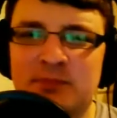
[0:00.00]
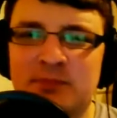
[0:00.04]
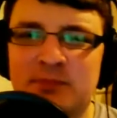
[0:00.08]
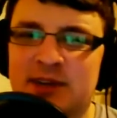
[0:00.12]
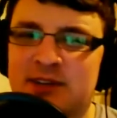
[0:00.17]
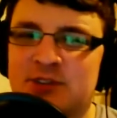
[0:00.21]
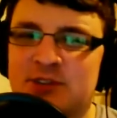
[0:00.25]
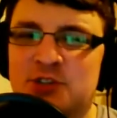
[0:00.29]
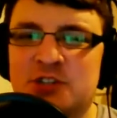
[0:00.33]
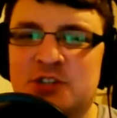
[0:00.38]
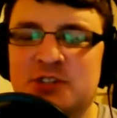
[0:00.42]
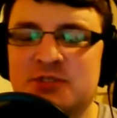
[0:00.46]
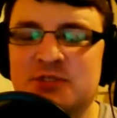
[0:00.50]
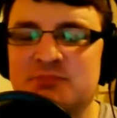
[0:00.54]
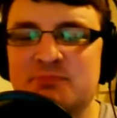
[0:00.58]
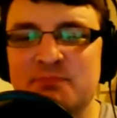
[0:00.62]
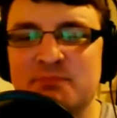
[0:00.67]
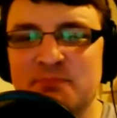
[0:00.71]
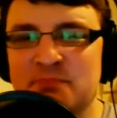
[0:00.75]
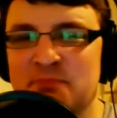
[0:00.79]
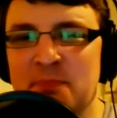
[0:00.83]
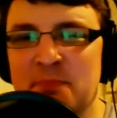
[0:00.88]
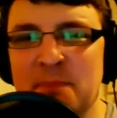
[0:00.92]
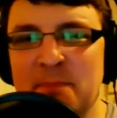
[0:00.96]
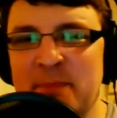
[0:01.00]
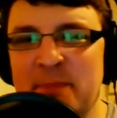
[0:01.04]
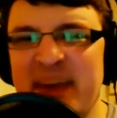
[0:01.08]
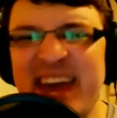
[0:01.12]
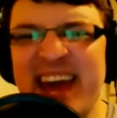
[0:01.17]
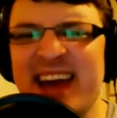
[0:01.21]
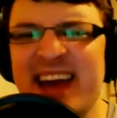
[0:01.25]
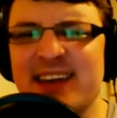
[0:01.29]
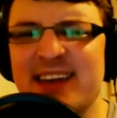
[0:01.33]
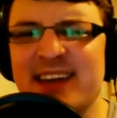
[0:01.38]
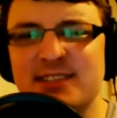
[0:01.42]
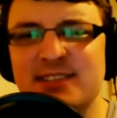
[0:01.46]
but just
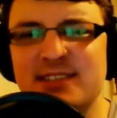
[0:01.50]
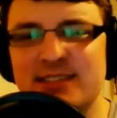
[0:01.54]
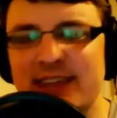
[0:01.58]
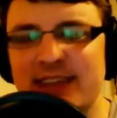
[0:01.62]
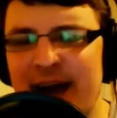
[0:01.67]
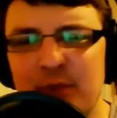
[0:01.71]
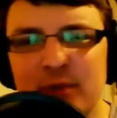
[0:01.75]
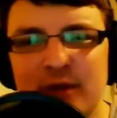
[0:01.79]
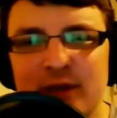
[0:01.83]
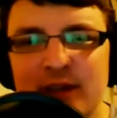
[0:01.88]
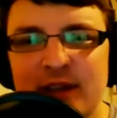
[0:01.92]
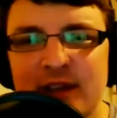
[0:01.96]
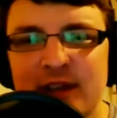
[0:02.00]
PS Now.